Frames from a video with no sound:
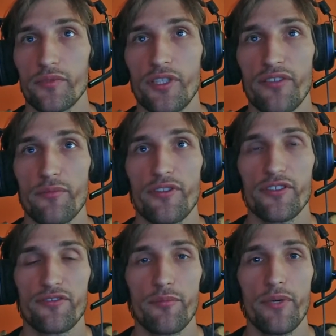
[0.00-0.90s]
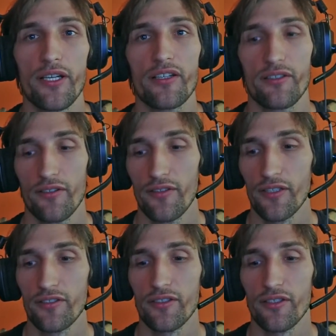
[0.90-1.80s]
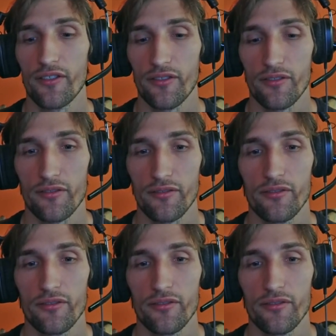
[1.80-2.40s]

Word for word: gave me this feedback that uh,